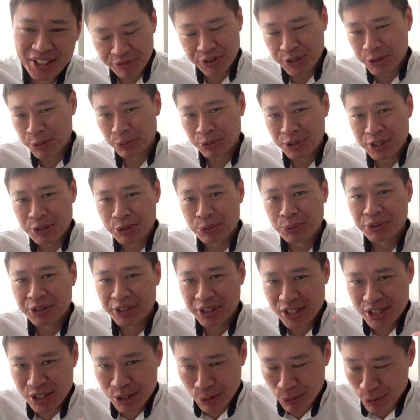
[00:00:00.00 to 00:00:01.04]
It will lead to the
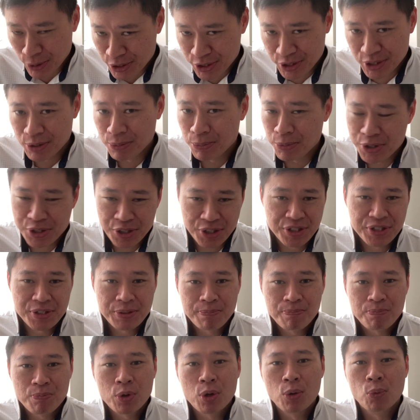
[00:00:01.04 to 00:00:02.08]
next question, which is,
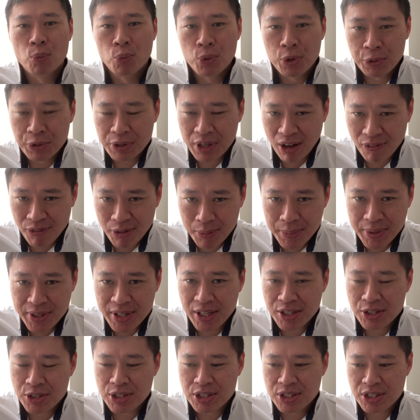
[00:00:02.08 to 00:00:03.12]
will government
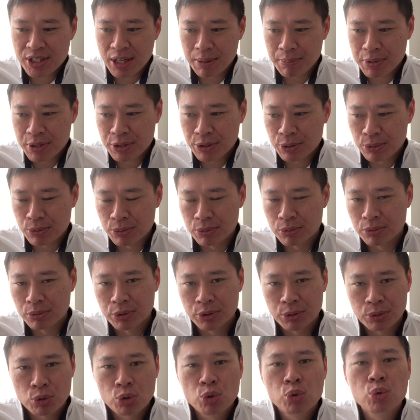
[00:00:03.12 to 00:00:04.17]
actually step in
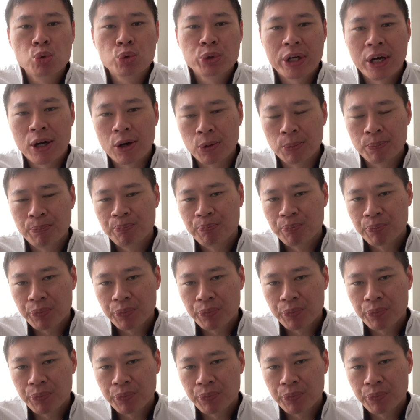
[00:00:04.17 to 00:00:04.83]
to cool down